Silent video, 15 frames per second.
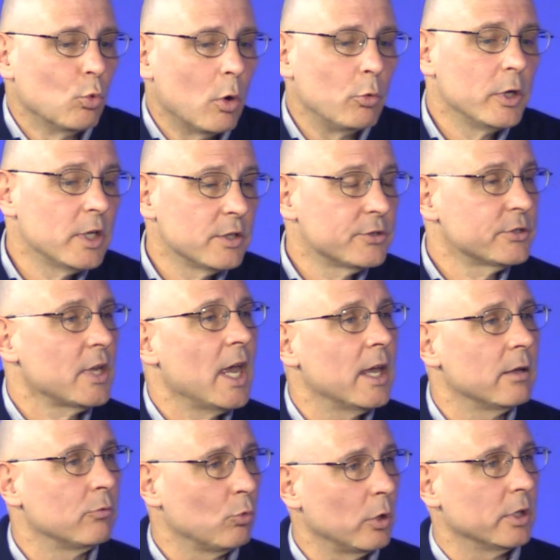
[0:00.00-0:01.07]
what we can
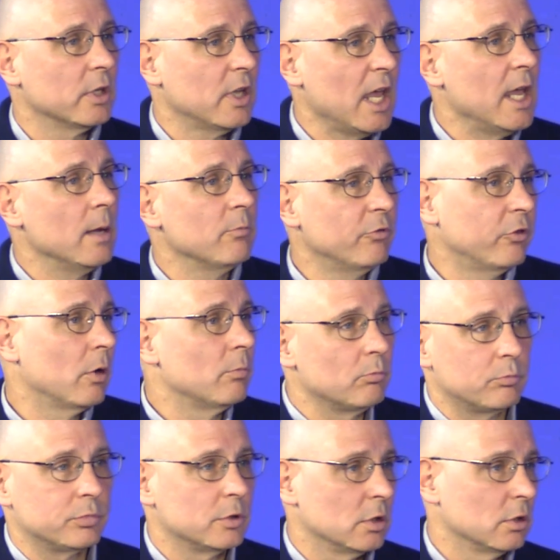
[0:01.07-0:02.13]
say, what came
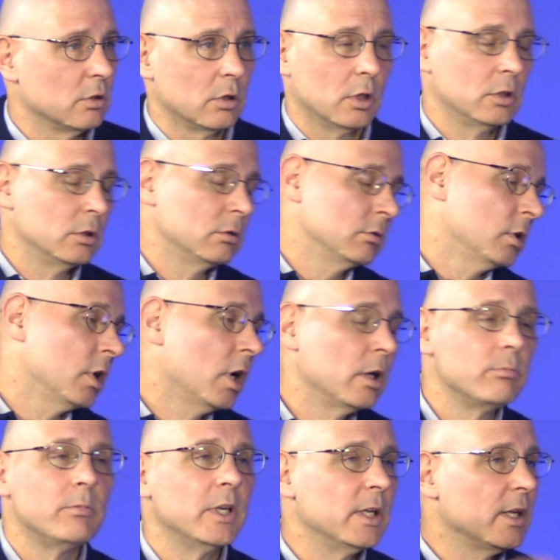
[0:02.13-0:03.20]
from an
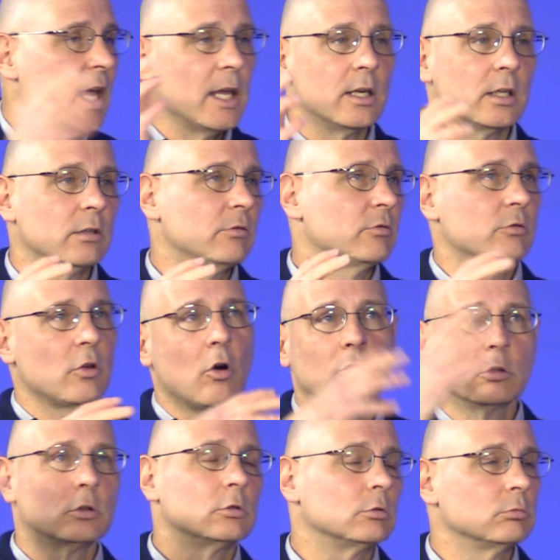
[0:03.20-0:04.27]
unmitigated
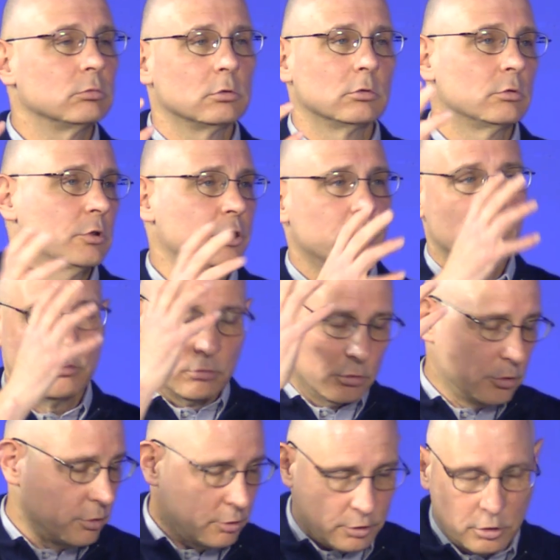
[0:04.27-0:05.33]
total tr
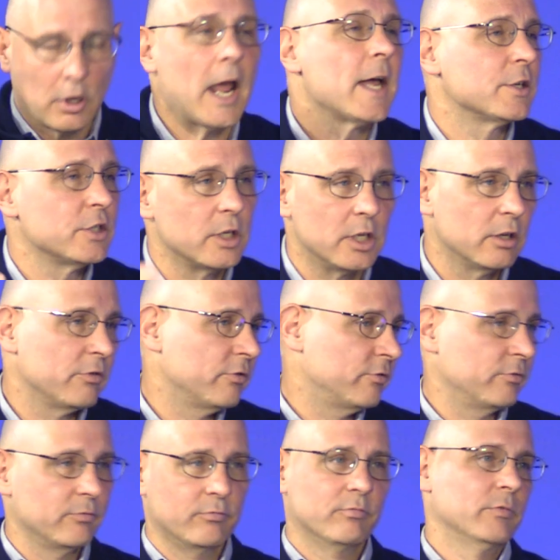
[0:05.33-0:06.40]
tragedy of
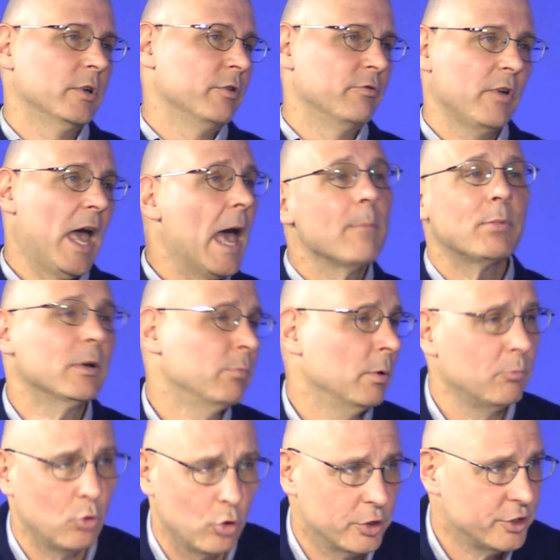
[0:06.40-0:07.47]
of epic
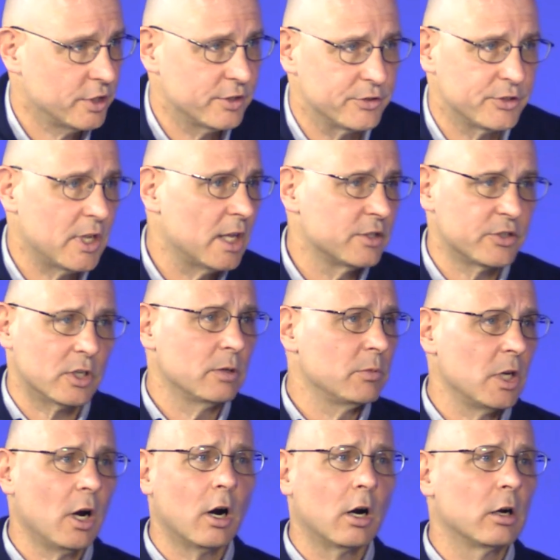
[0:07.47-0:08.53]
proportions it that really it's going
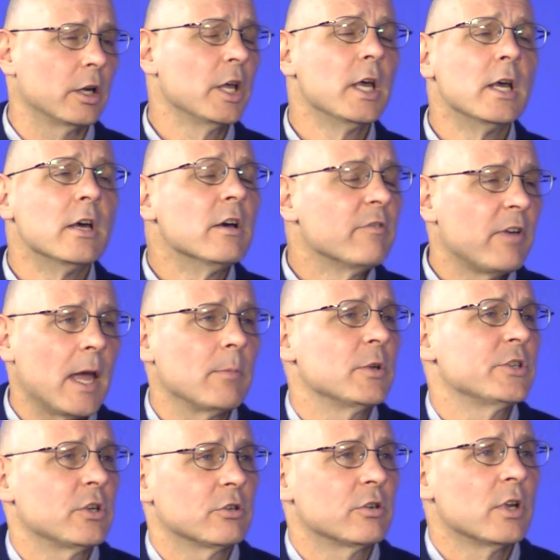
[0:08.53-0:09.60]
to be hard. Yeah.
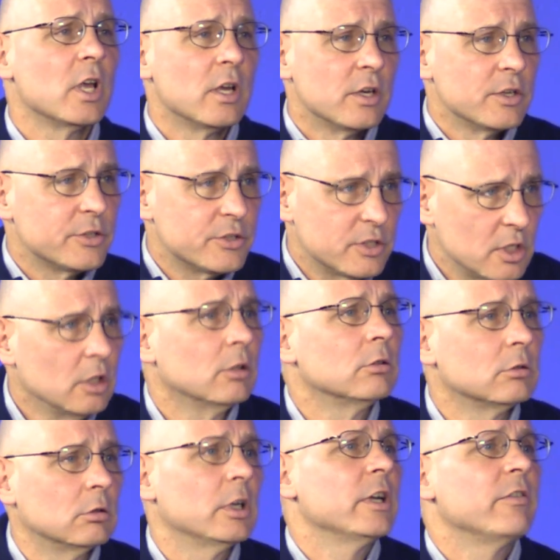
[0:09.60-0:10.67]
Families are
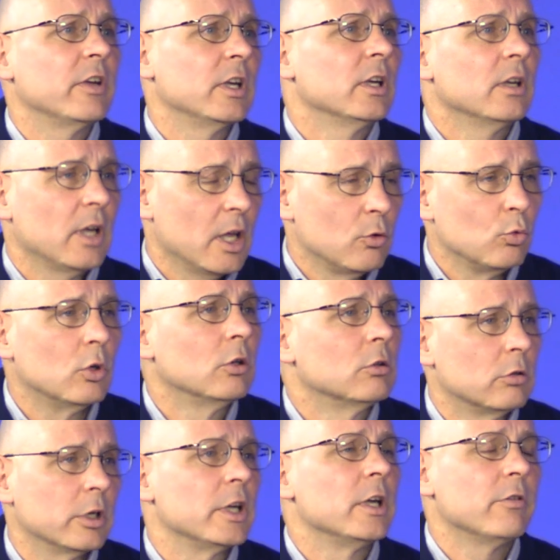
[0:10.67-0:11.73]
still grieving and will
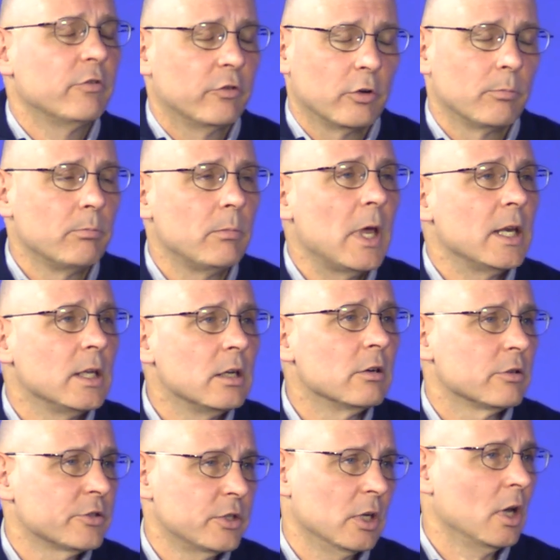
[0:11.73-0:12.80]
grieve for many
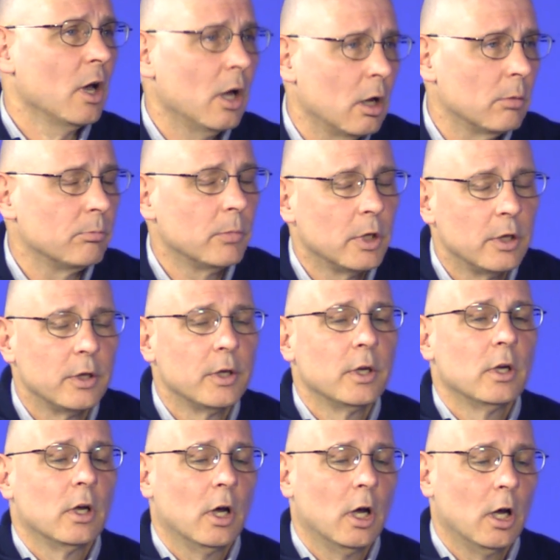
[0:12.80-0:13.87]
years to come.
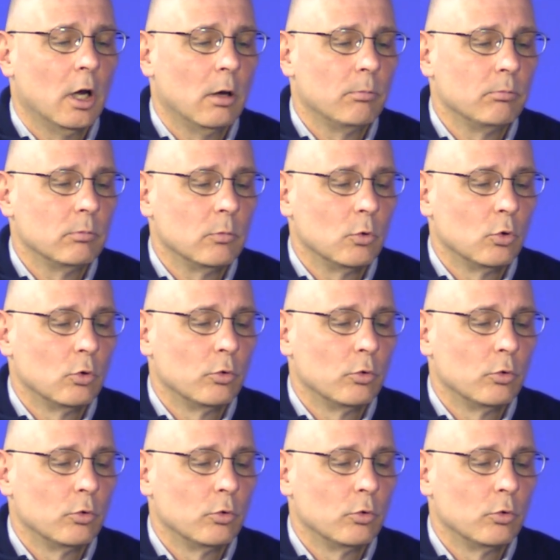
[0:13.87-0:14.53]
Um,